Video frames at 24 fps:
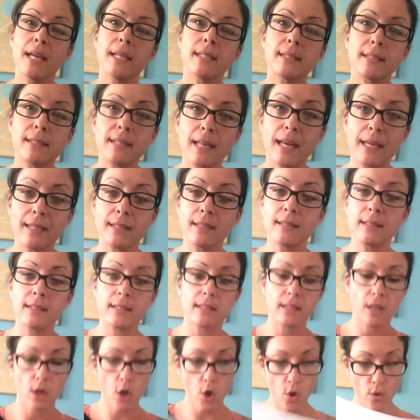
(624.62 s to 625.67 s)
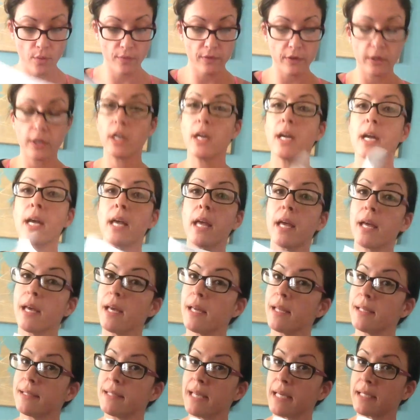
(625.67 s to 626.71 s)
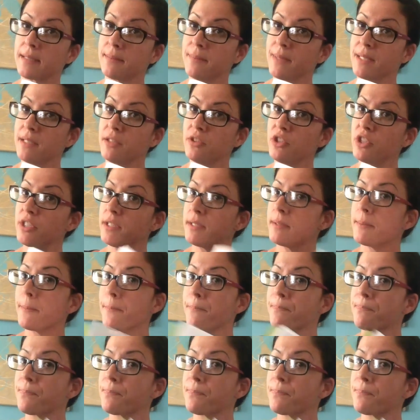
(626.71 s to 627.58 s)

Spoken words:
sends over text messages,